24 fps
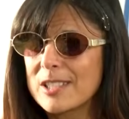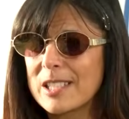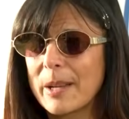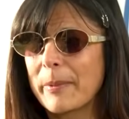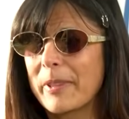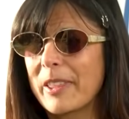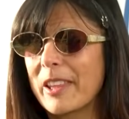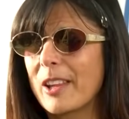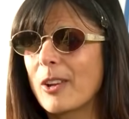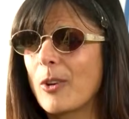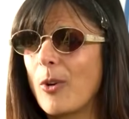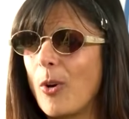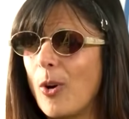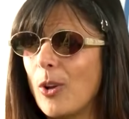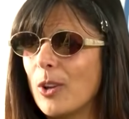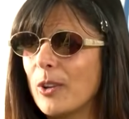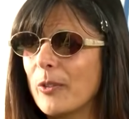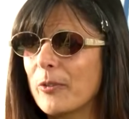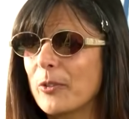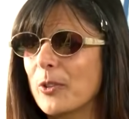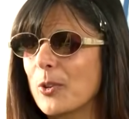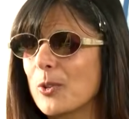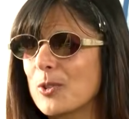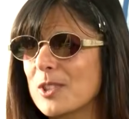I think all
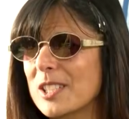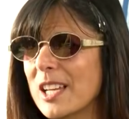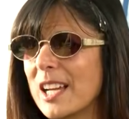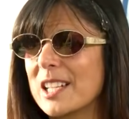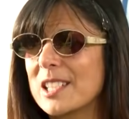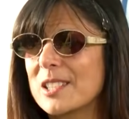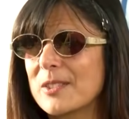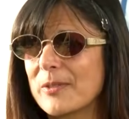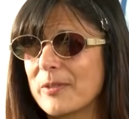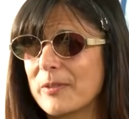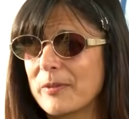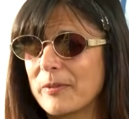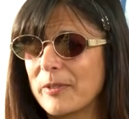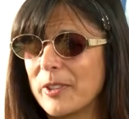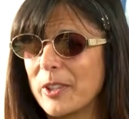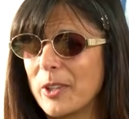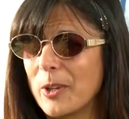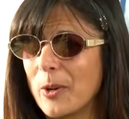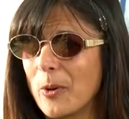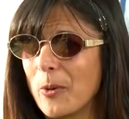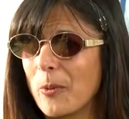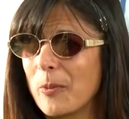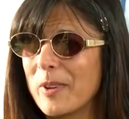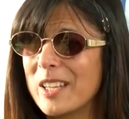of those kinds of, you
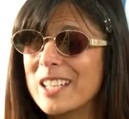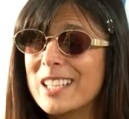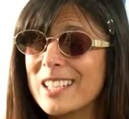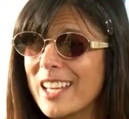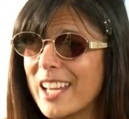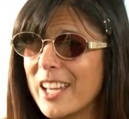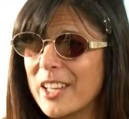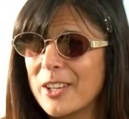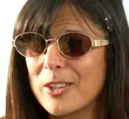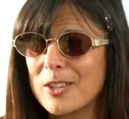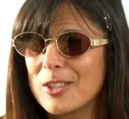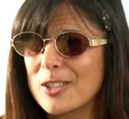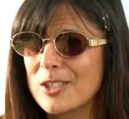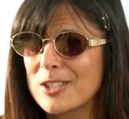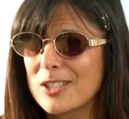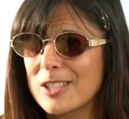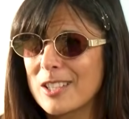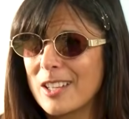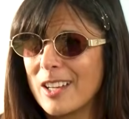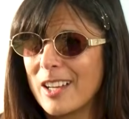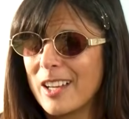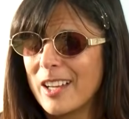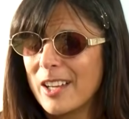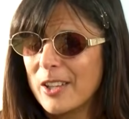know, indicators
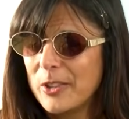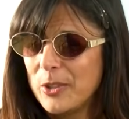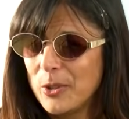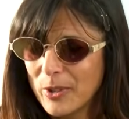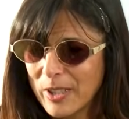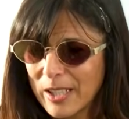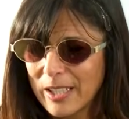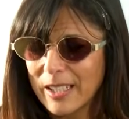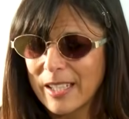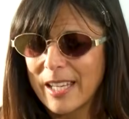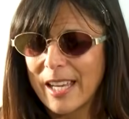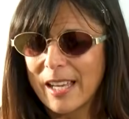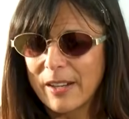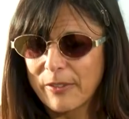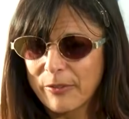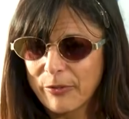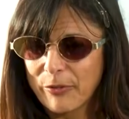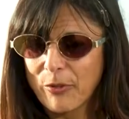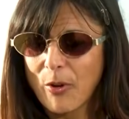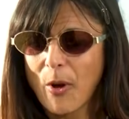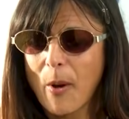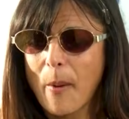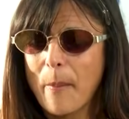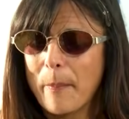you can get
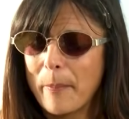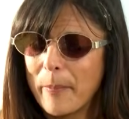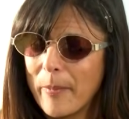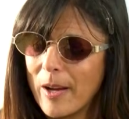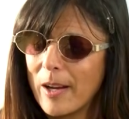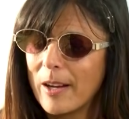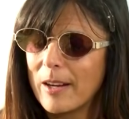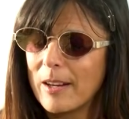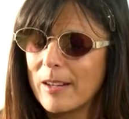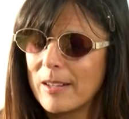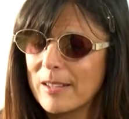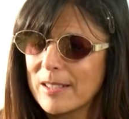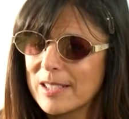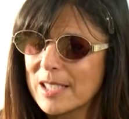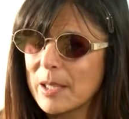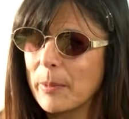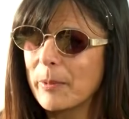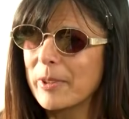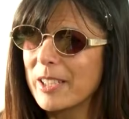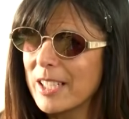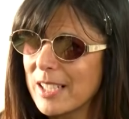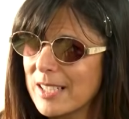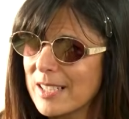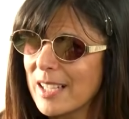from uh, some
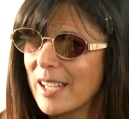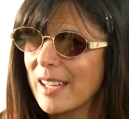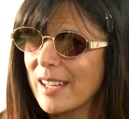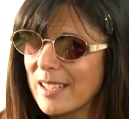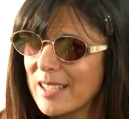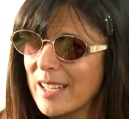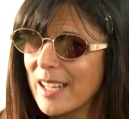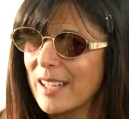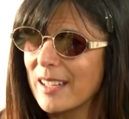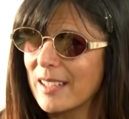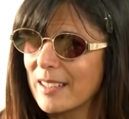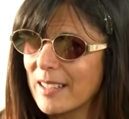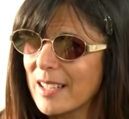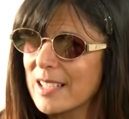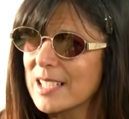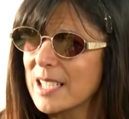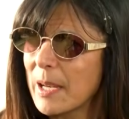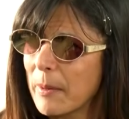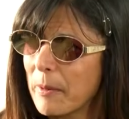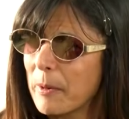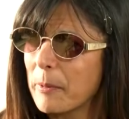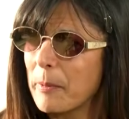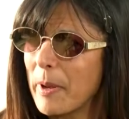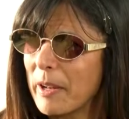of the exciting data that's
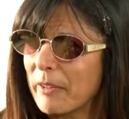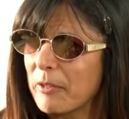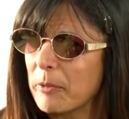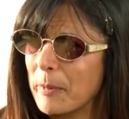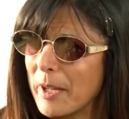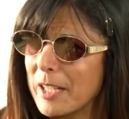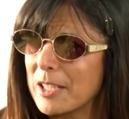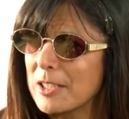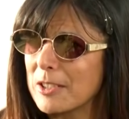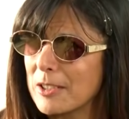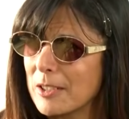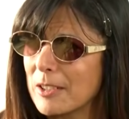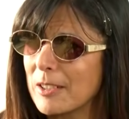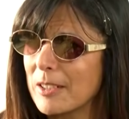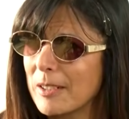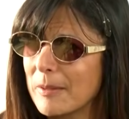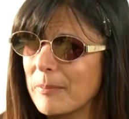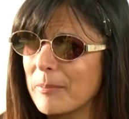coming back from NISAR.